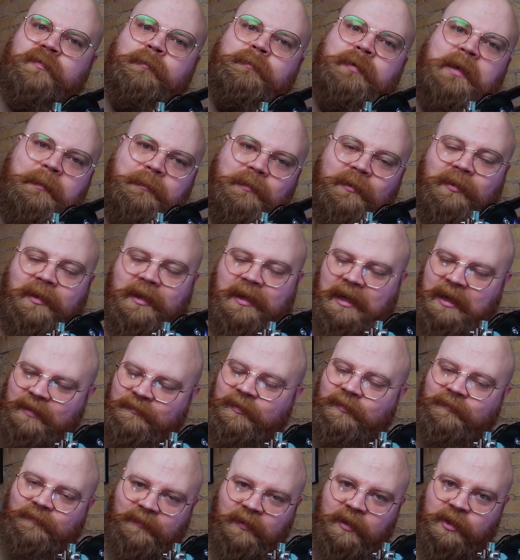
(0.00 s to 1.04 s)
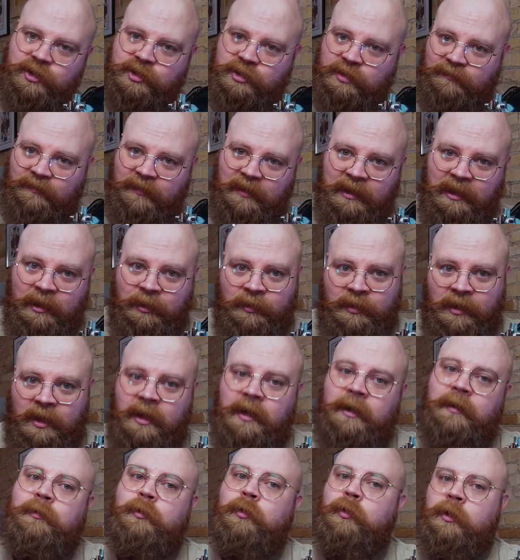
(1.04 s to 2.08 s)
people that haven't finished the video
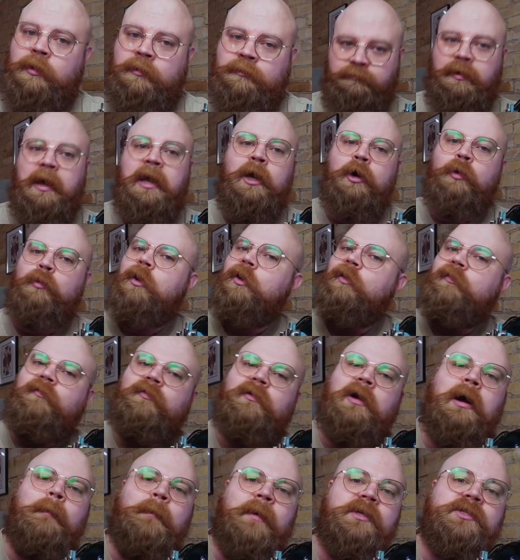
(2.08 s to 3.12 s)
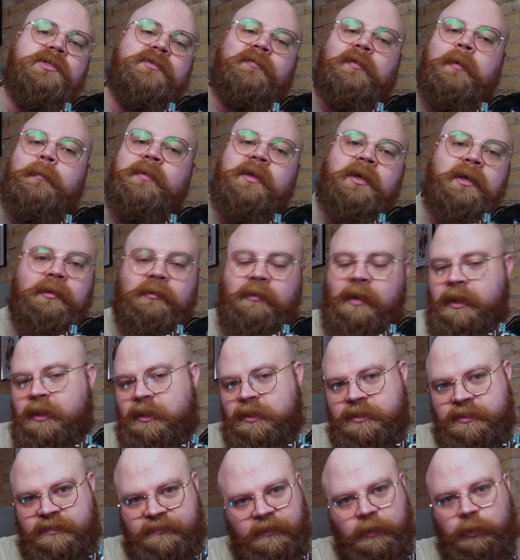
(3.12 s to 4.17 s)
yet. Or Beowulf comments from the
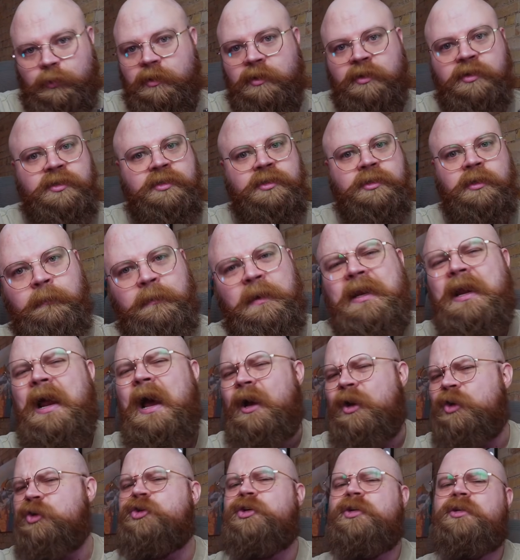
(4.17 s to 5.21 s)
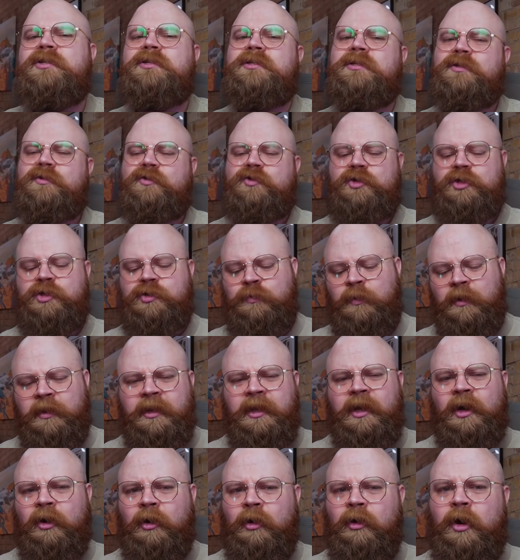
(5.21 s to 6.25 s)
enlightened viewers. But nah, she's
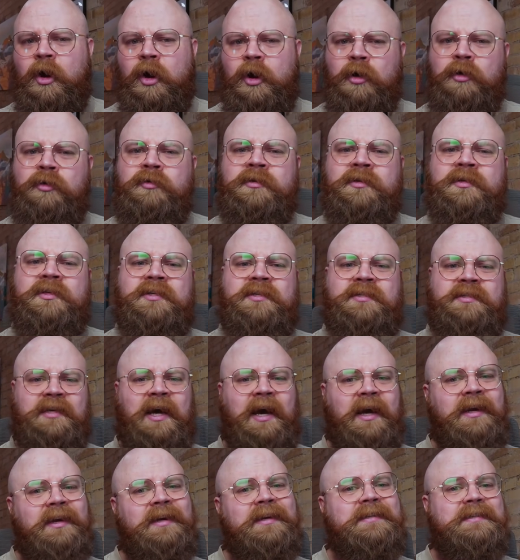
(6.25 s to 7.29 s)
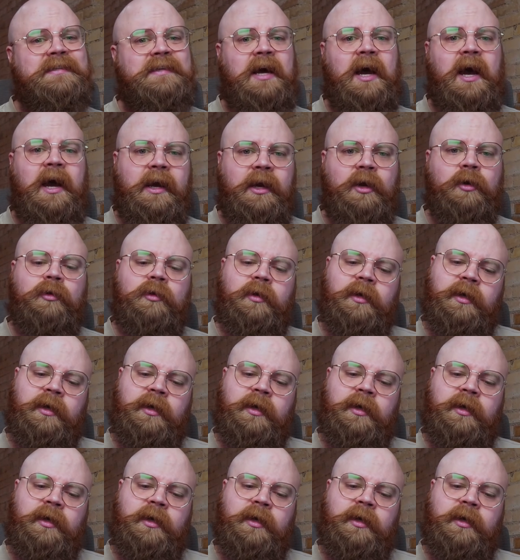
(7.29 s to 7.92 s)
really her own design entirely.